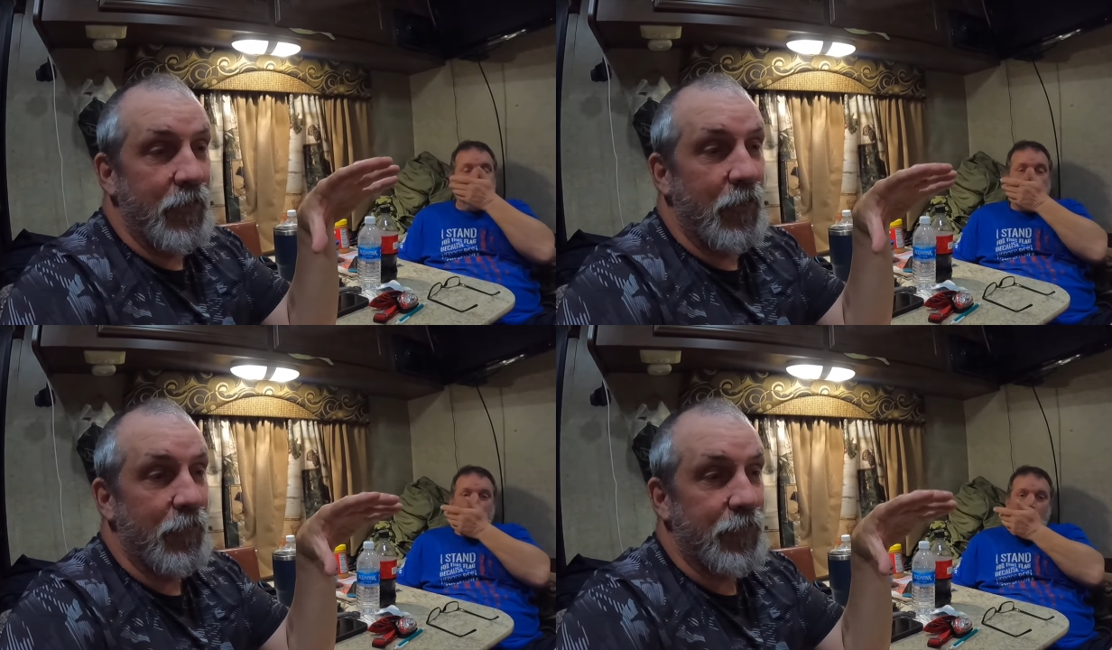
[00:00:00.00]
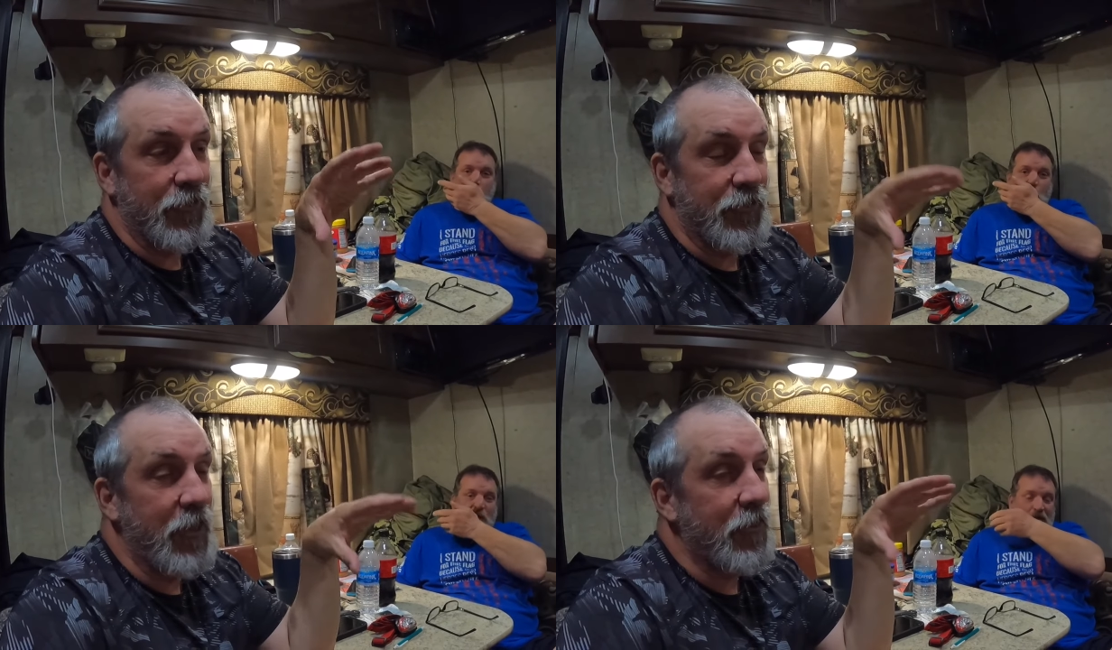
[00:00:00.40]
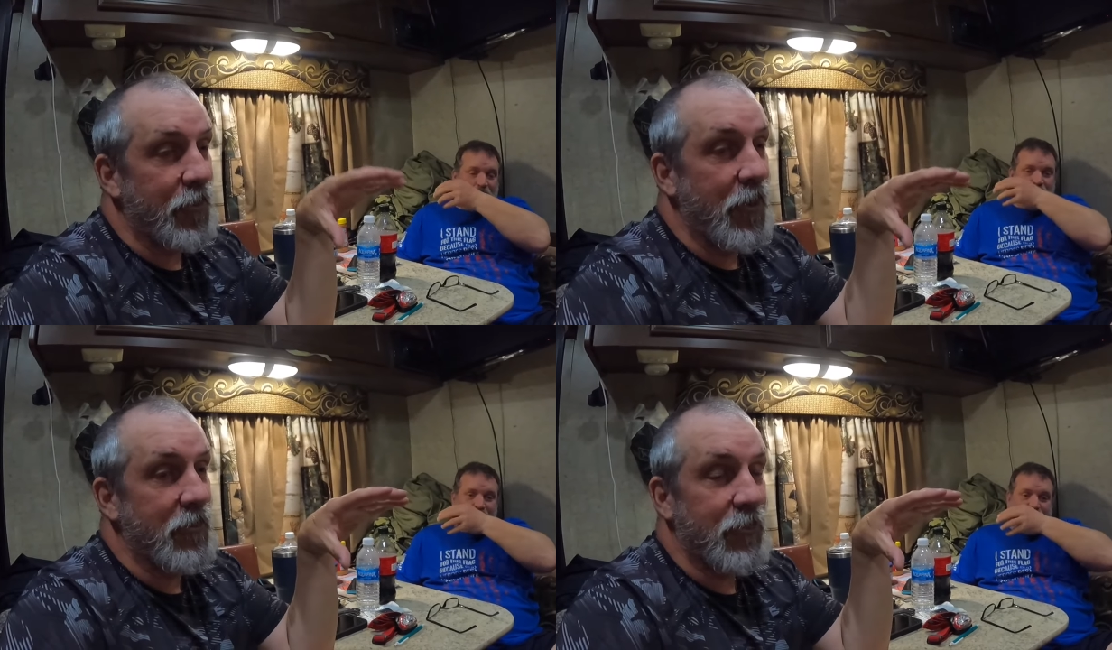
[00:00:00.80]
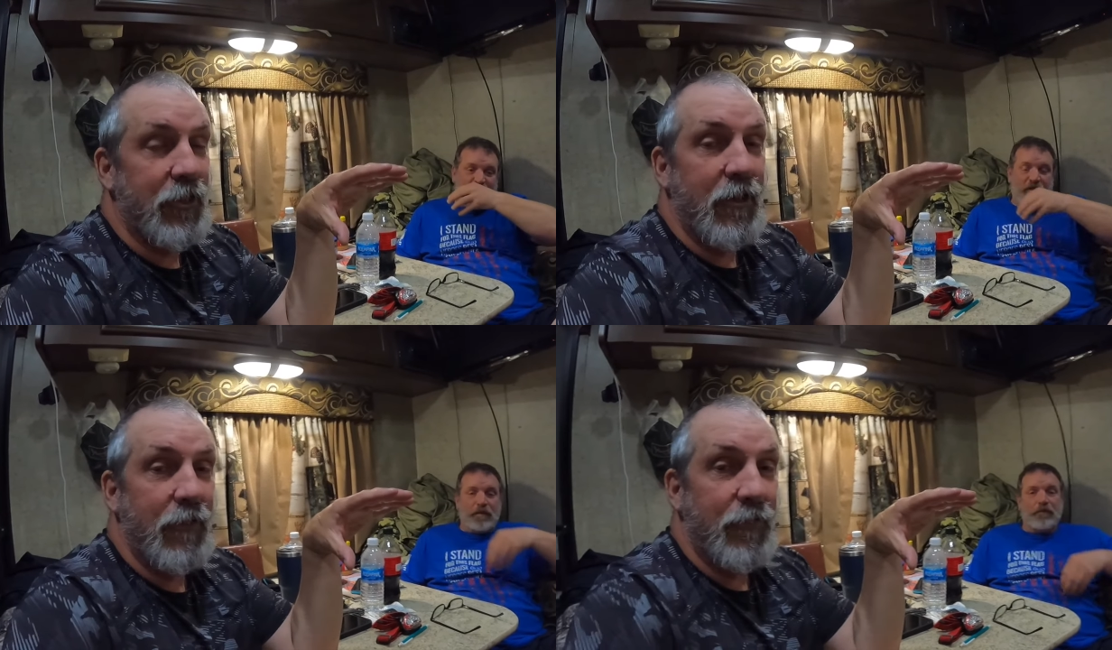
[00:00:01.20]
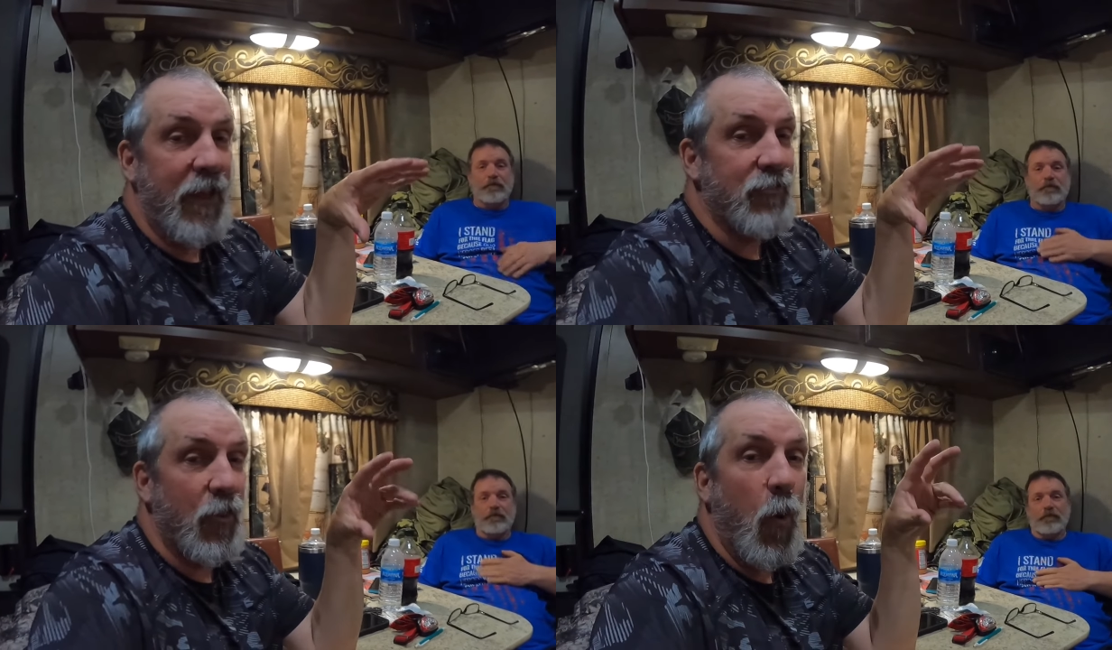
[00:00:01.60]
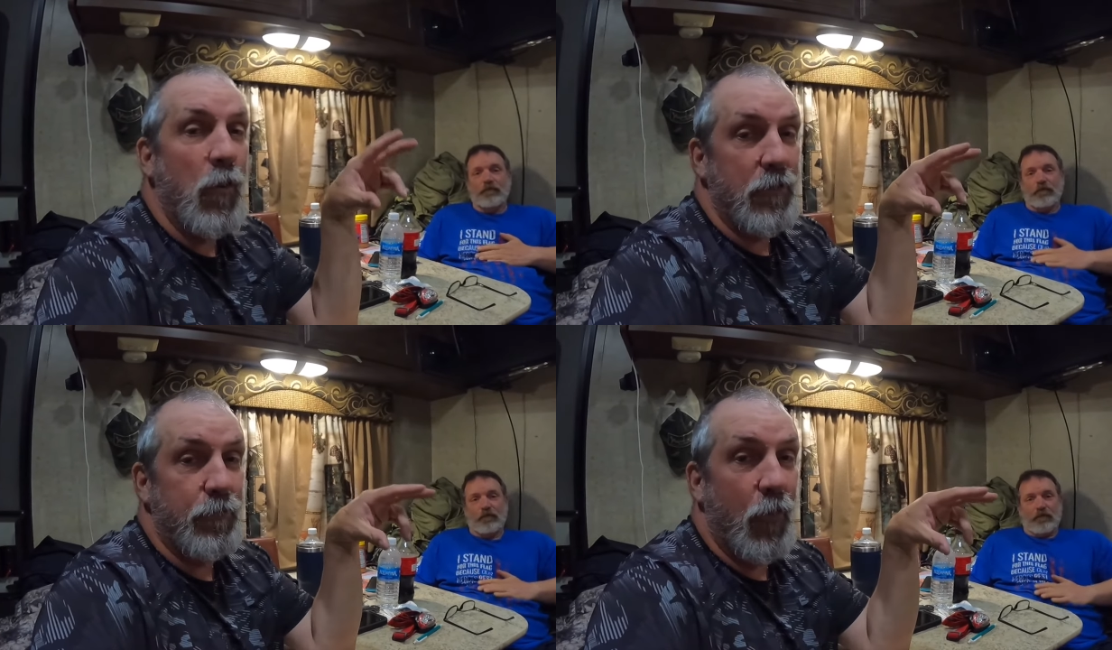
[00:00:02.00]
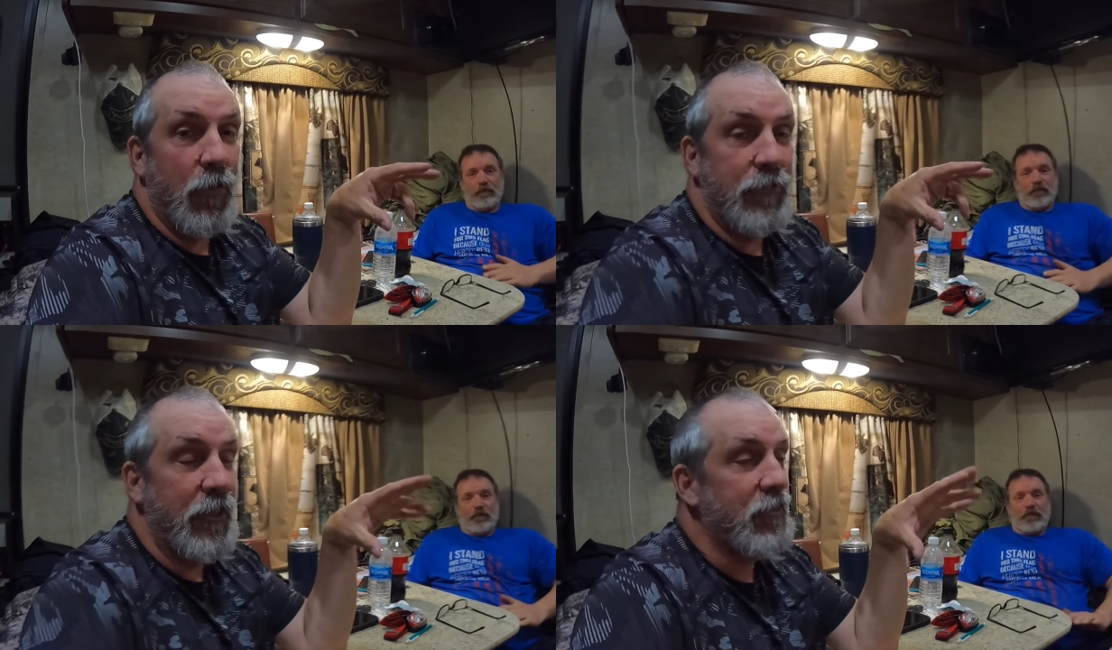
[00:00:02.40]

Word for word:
Speaker 1: you know, to see the deer and stuff, that's the hardest part.